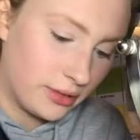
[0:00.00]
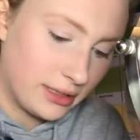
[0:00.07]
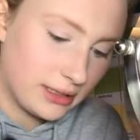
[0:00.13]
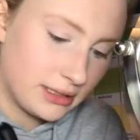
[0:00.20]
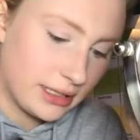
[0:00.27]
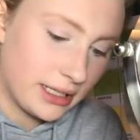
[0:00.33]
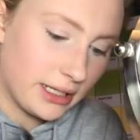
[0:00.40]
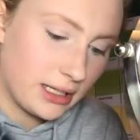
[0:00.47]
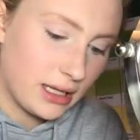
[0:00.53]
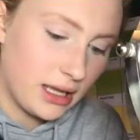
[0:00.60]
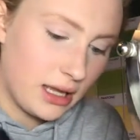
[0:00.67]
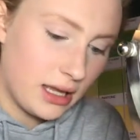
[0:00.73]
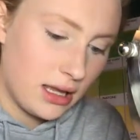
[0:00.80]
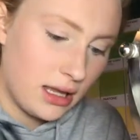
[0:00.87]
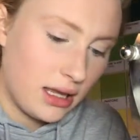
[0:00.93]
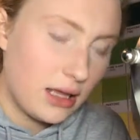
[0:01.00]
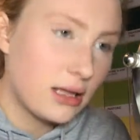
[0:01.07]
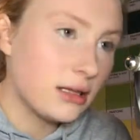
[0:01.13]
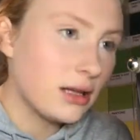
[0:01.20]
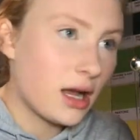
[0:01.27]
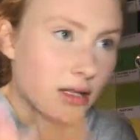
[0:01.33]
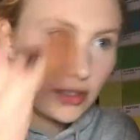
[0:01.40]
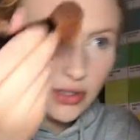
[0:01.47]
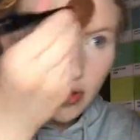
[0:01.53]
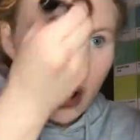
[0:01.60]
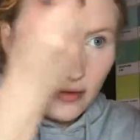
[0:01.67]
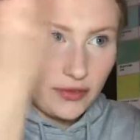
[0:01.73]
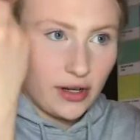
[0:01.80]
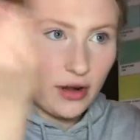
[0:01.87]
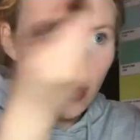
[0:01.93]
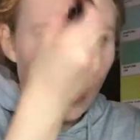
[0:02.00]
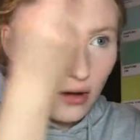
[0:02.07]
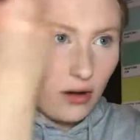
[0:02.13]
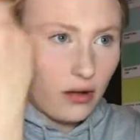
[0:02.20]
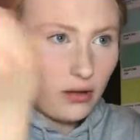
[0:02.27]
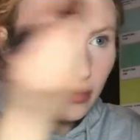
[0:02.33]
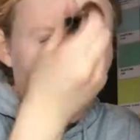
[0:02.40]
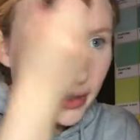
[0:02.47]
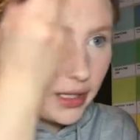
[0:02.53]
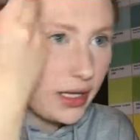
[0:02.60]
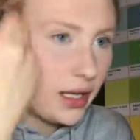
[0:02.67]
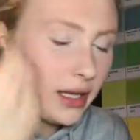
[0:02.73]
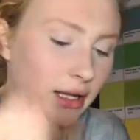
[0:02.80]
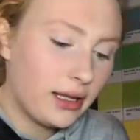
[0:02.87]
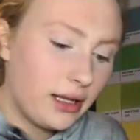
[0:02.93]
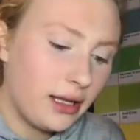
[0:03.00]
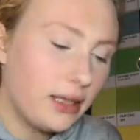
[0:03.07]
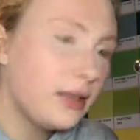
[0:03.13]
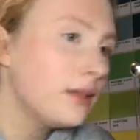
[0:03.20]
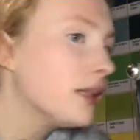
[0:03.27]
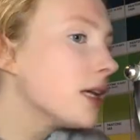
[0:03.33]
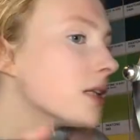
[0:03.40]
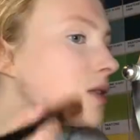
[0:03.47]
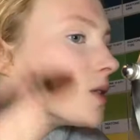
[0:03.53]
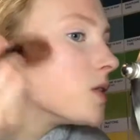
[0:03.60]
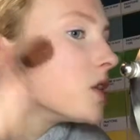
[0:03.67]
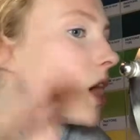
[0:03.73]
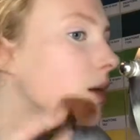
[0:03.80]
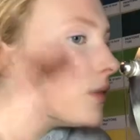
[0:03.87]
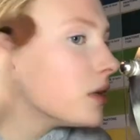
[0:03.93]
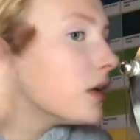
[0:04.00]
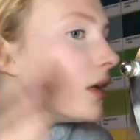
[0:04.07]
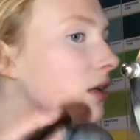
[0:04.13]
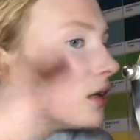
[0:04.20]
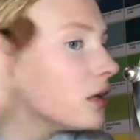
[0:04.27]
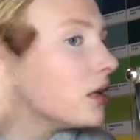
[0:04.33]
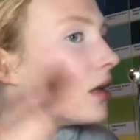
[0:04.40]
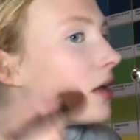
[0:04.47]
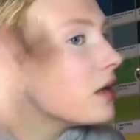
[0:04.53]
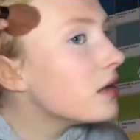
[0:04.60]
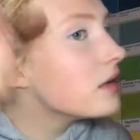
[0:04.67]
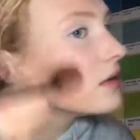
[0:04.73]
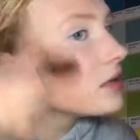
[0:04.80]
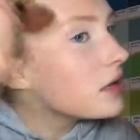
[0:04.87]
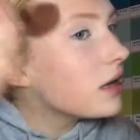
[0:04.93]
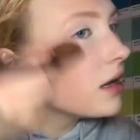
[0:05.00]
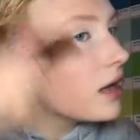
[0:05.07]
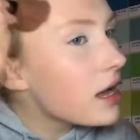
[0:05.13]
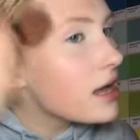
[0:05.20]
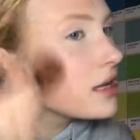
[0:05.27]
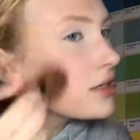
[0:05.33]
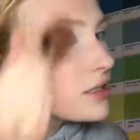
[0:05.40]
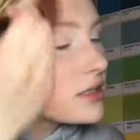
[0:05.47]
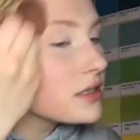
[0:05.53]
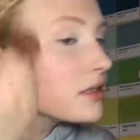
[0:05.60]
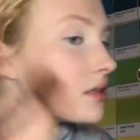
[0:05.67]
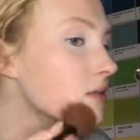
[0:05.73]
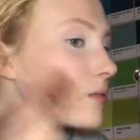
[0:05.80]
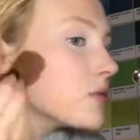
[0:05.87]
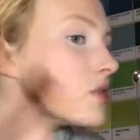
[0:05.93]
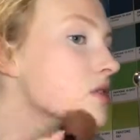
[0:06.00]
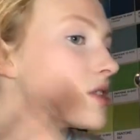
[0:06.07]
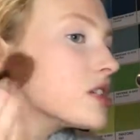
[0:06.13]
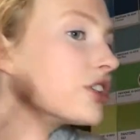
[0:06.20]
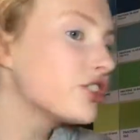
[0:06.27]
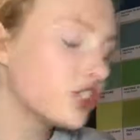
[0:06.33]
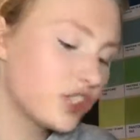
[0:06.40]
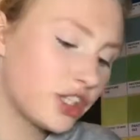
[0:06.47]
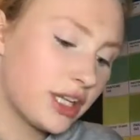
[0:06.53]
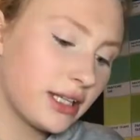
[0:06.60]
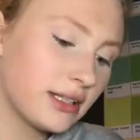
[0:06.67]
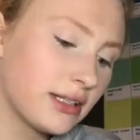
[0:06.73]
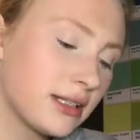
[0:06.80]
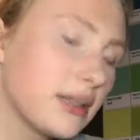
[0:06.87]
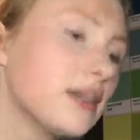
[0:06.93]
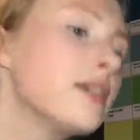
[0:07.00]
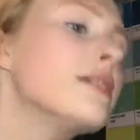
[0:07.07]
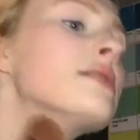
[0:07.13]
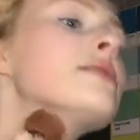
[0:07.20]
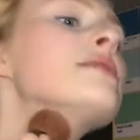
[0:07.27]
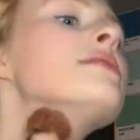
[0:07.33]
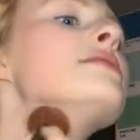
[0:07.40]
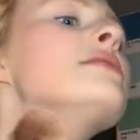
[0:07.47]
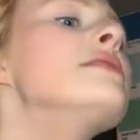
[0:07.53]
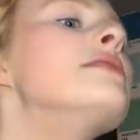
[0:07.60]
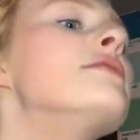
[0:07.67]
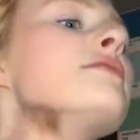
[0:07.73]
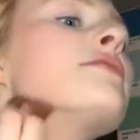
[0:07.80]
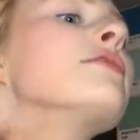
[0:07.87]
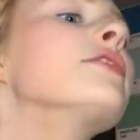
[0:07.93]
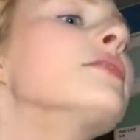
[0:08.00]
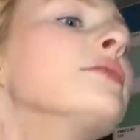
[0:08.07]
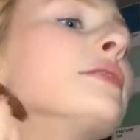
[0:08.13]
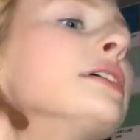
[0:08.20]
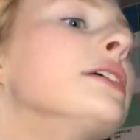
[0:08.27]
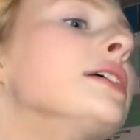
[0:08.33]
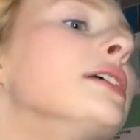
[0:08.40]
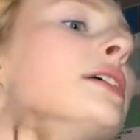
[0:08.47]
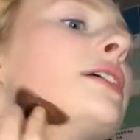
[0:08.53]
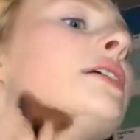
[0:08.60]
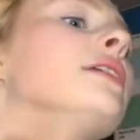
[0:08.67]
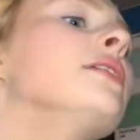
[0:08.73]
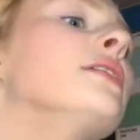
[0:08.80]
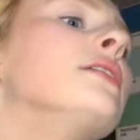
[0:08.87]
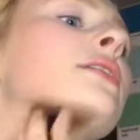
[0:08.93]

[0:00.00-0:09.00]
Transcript: It's like not soft at all, but it gets the job done. And I just put this shit everywhere.